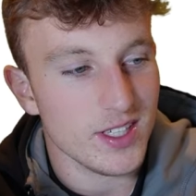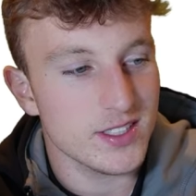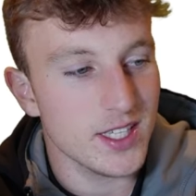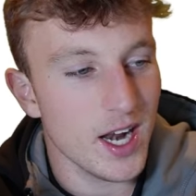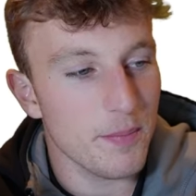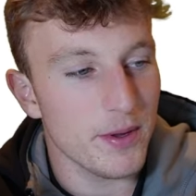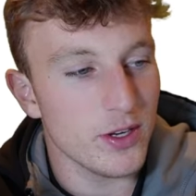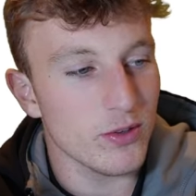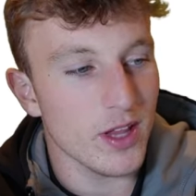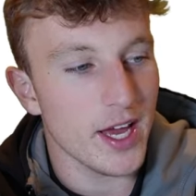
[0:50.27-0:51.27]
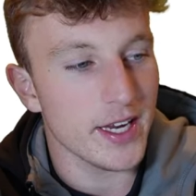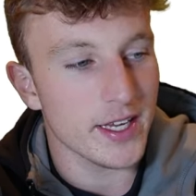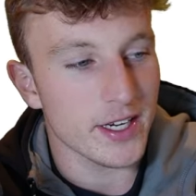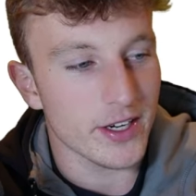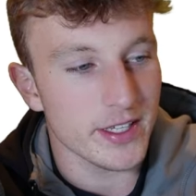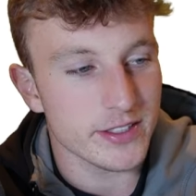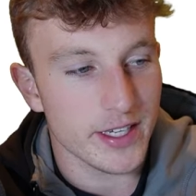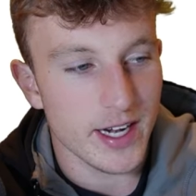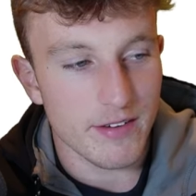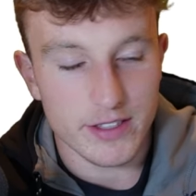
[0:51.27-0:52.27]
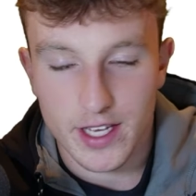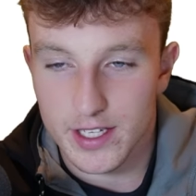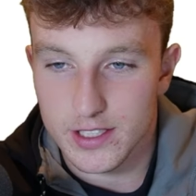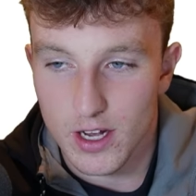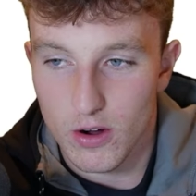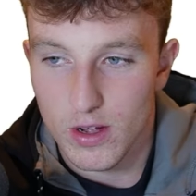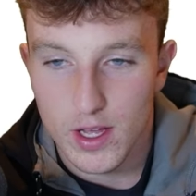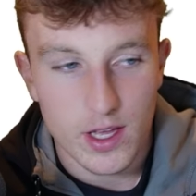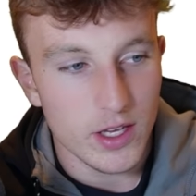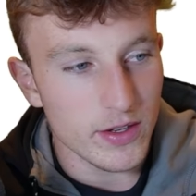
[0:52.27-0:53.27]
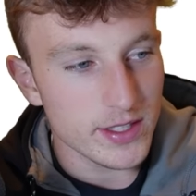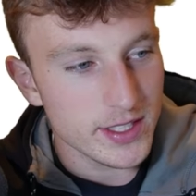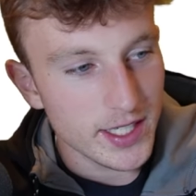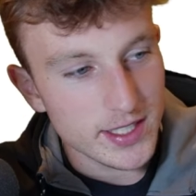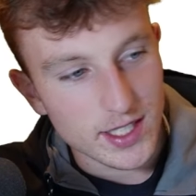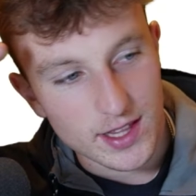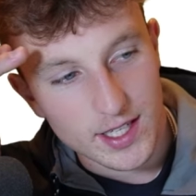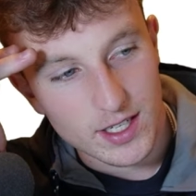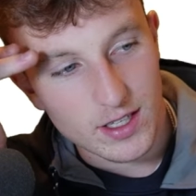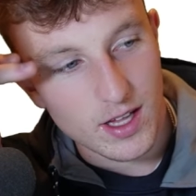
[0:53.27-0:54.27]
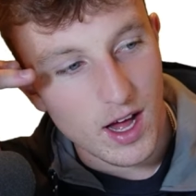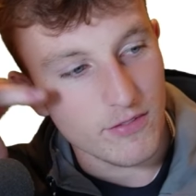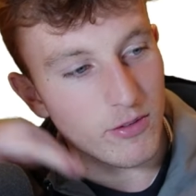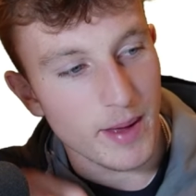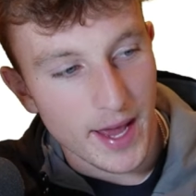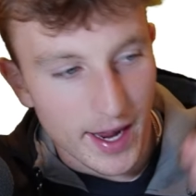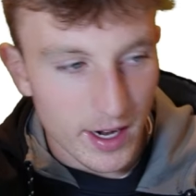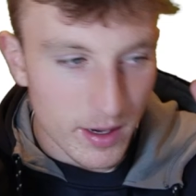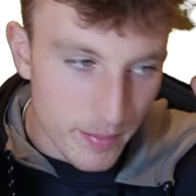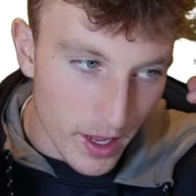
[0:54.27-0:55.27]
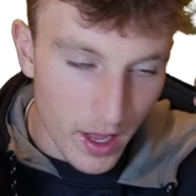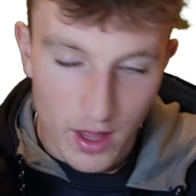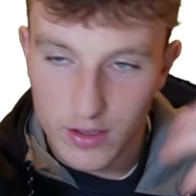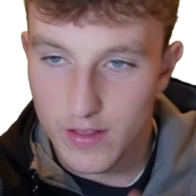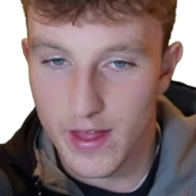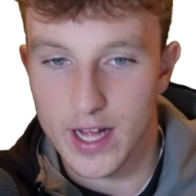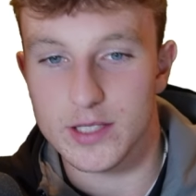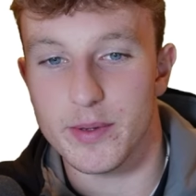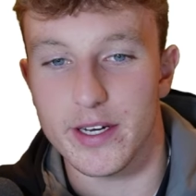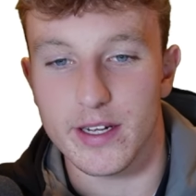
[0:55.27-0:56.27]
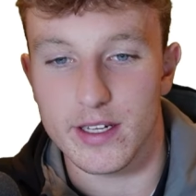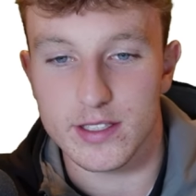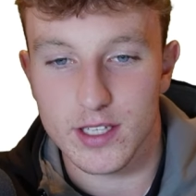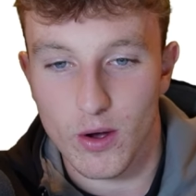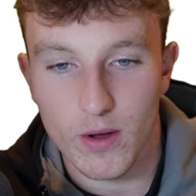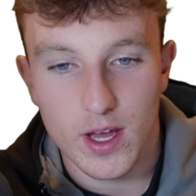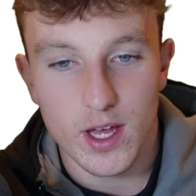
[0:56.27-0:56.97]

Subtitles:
set up, and new lighting and a green screen and everything. So you can see it's a little off of my hair, but other than that, it's pretty good. So